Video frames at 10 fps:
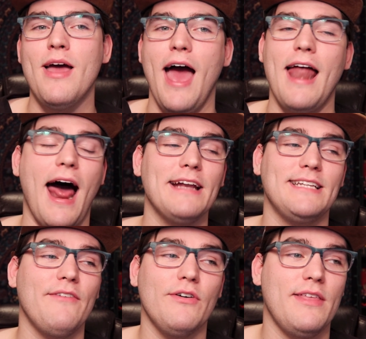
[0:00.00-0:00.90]
And I
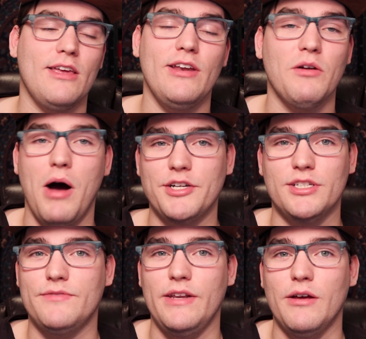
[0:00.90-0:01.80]
definitely think you need to watch
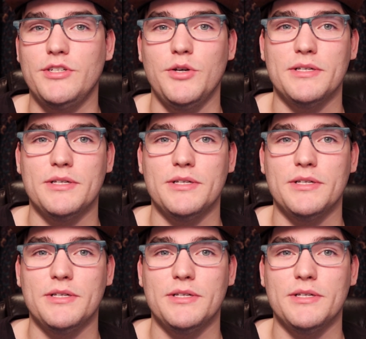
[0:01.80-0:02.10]
this video too,